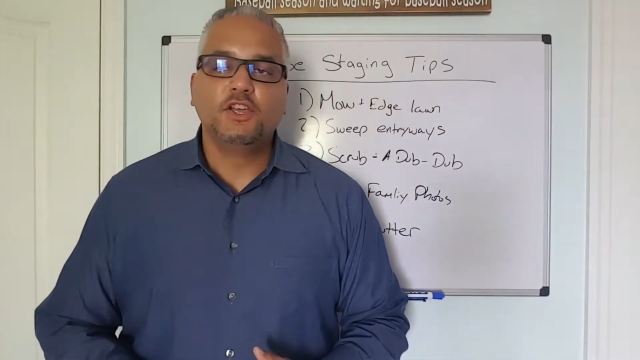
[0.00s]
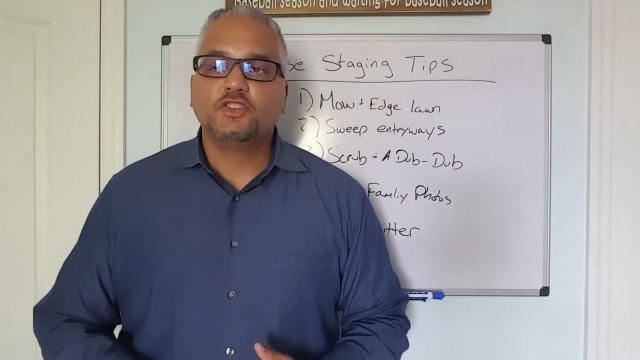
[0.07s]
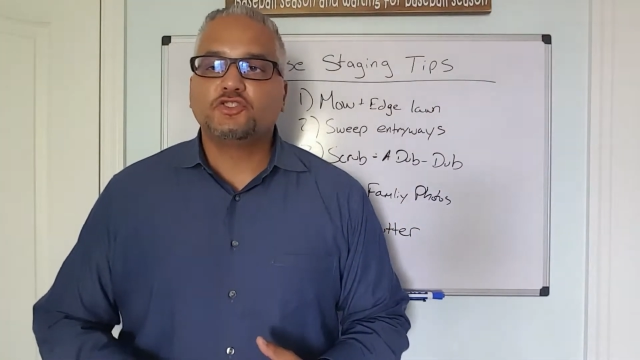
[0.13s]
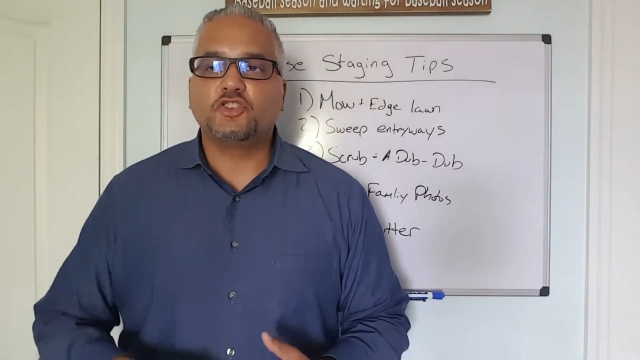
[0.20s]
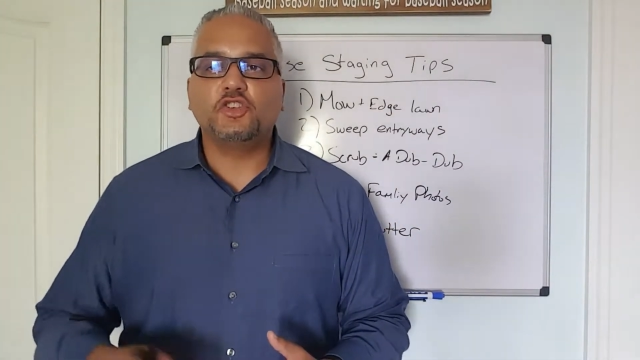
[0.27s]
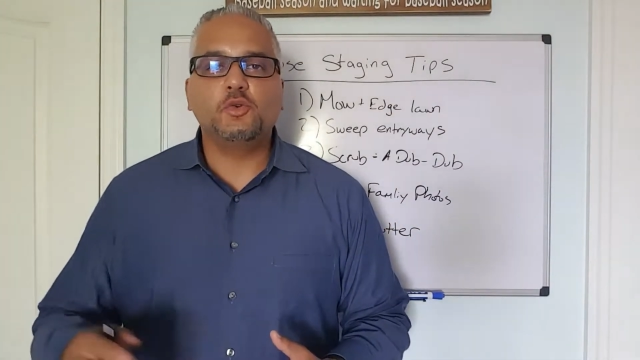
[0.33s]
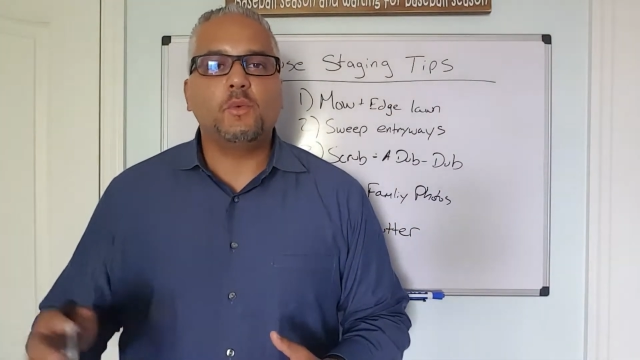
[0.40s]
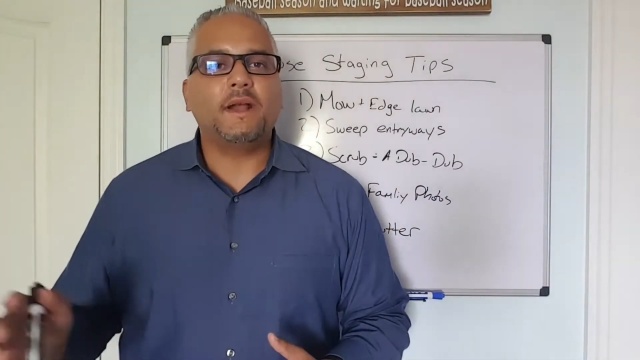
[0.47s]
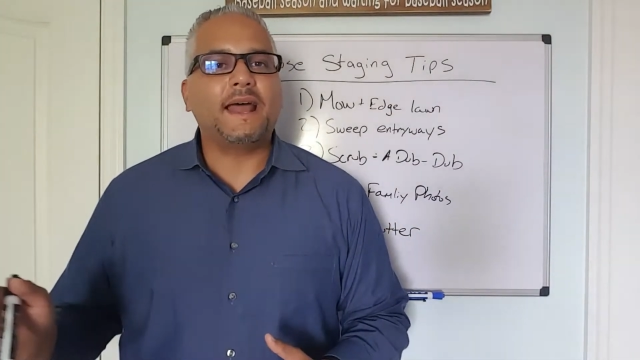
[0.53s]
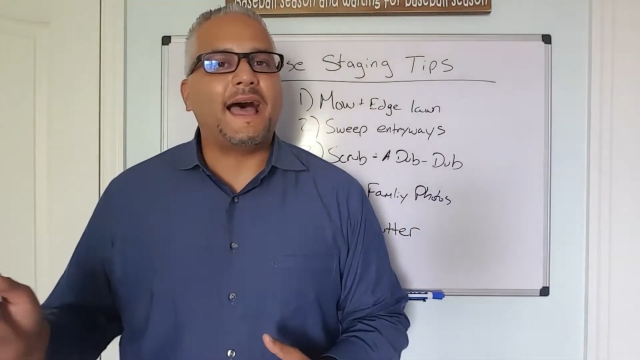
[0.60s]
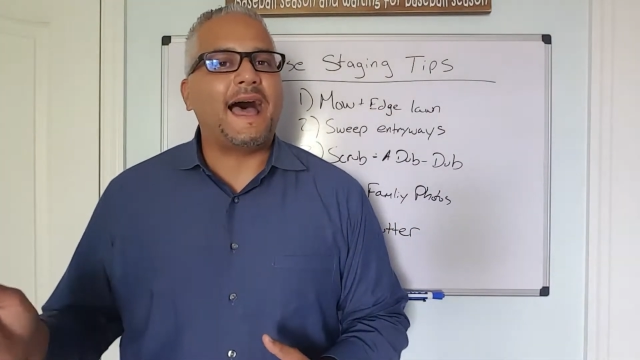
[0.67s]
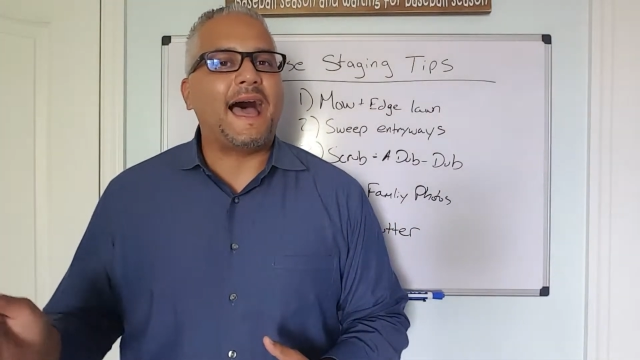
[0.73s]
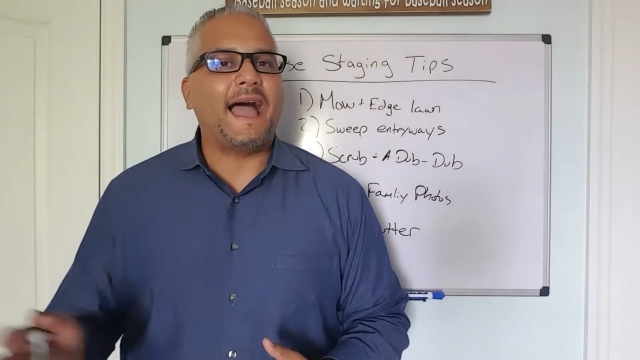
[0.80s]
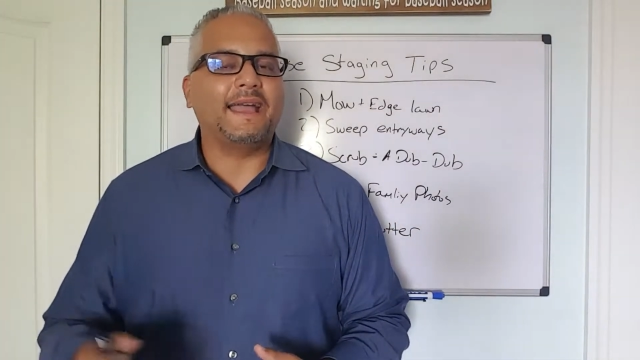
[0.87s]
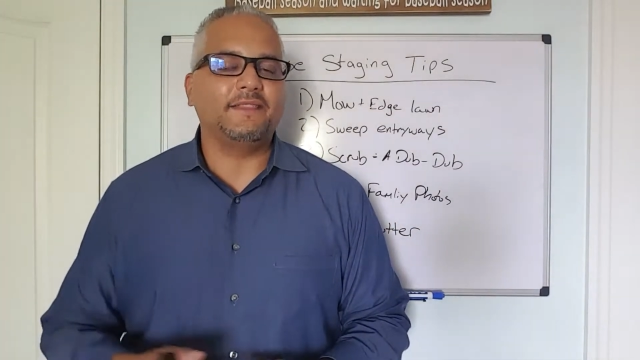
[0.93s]
So you want to
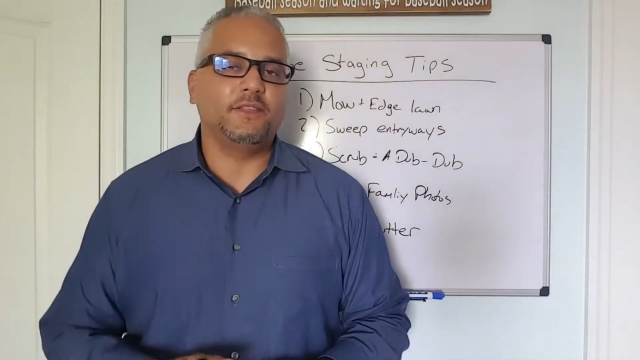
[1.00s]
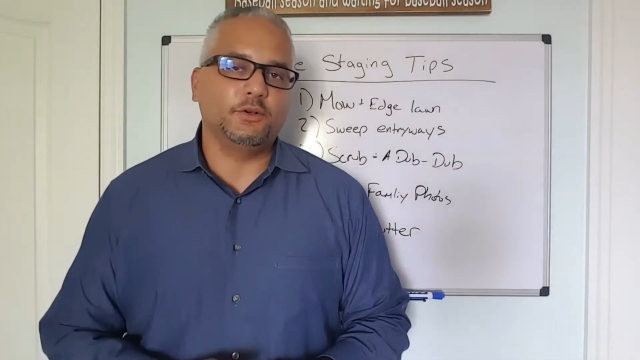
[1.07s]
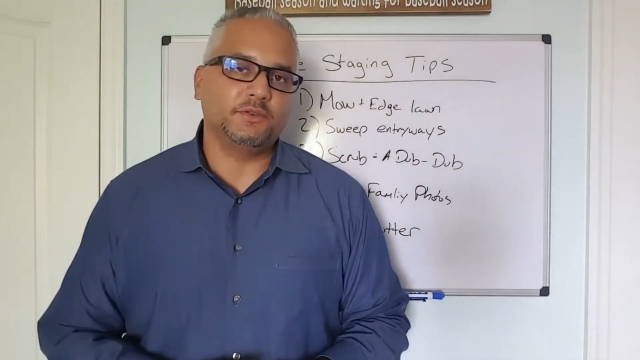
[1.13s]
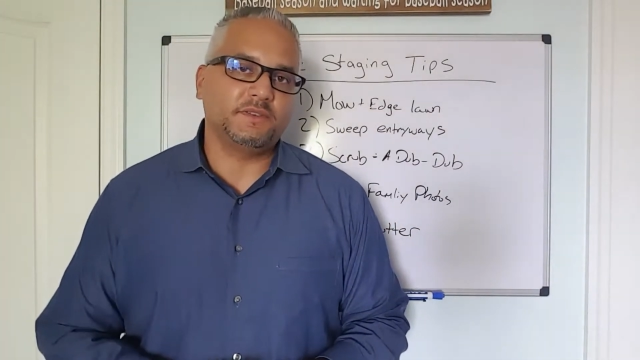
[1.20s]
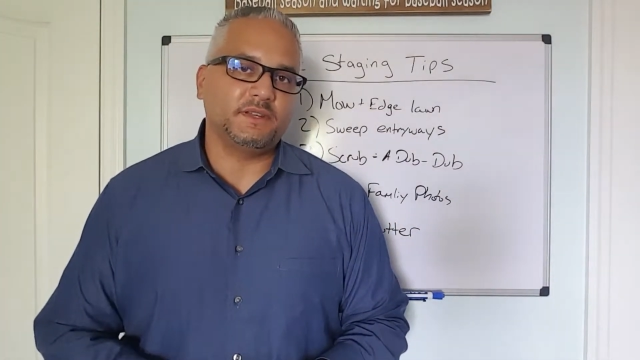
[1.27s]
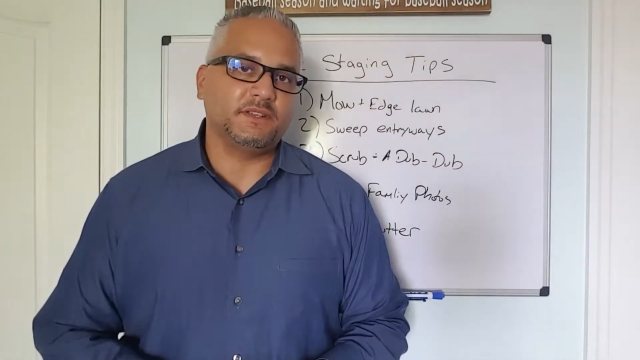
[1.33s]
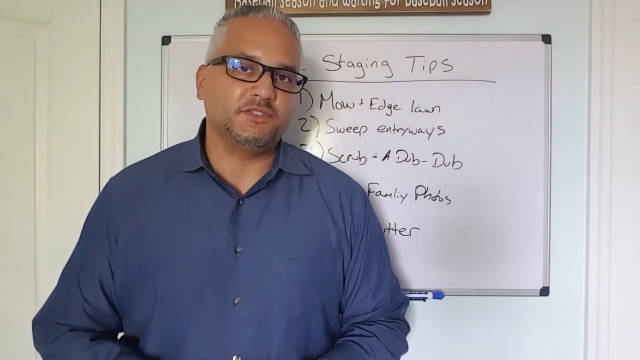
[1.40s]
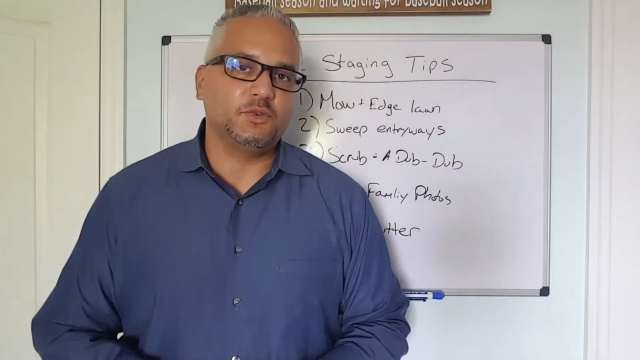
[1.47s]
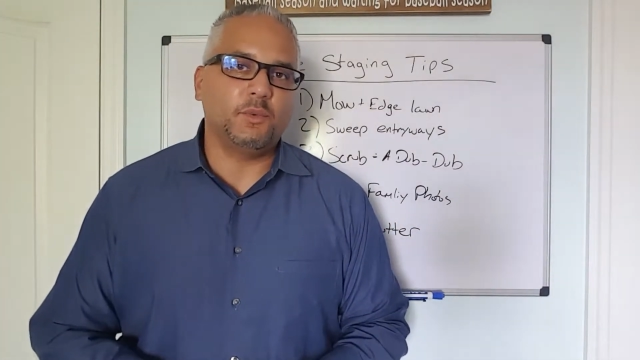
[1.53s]
hide those things.